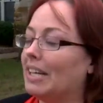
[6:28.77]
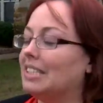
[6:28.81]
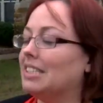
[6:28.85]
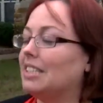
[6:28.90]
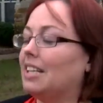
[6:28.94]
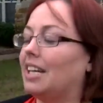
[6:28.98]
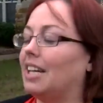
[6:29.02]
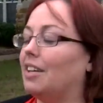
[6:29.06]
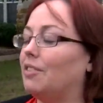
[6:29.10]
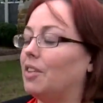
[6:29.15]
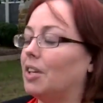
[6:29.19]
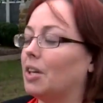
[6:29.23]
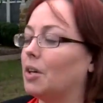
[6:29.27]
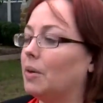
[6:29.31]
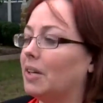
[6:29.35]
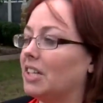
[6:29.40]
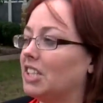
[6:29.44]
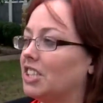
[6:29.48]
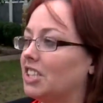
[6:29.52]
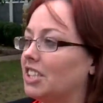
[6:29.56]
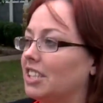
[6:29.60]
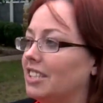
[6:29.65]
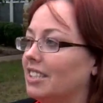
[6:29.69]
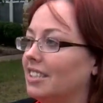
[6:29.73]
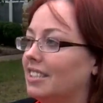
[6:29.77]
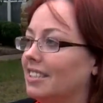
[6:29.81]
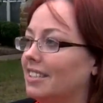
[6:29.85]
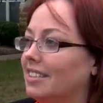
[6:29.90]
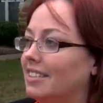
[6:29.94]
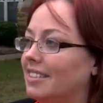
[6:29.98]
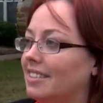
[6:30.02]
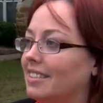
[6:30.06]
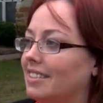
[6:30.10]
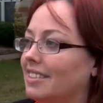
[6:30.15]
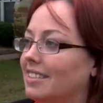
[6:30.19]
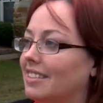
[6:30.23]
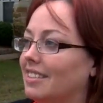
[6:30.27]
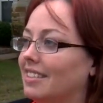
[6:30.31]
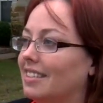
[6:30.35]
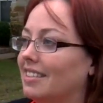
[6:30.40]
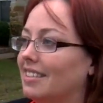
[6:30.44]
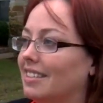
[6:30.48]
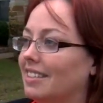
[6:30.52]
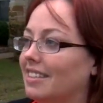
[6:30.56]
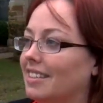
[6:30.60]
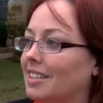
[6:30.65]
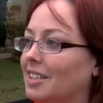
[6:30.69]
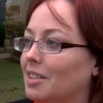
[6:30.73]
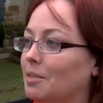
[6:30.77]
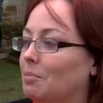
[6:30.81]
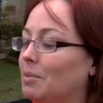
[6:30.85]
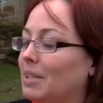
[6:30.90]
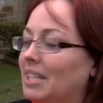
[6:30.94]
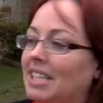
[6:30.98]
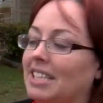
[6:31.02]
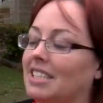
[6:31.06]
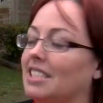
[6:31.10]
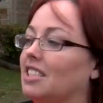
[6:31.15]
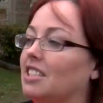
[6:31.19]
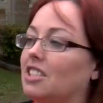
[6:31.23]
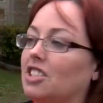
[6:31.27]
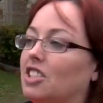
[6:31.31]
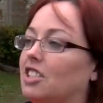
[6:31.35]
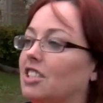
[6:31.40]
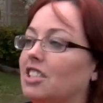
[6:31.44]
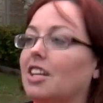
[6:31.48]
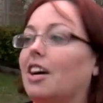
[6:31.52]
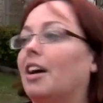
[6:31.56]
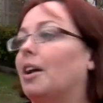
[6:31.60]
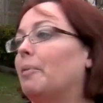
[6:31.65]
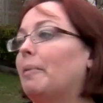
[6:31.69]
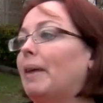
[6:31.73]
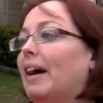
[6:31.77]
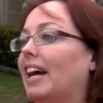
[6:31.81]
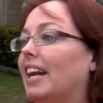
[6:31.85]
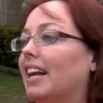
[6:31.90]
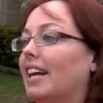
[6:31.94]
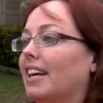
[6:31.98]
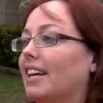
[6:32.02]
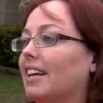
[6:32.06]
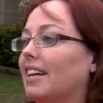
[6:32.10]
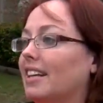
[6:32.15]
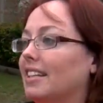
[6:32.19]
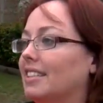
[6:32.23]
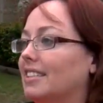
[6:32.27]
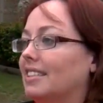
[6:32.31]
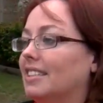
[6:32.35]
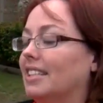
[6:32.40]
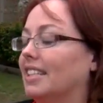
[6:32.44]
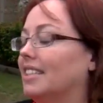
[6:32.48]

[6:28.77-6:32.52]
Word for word: is not even a question because it's just automatic. It's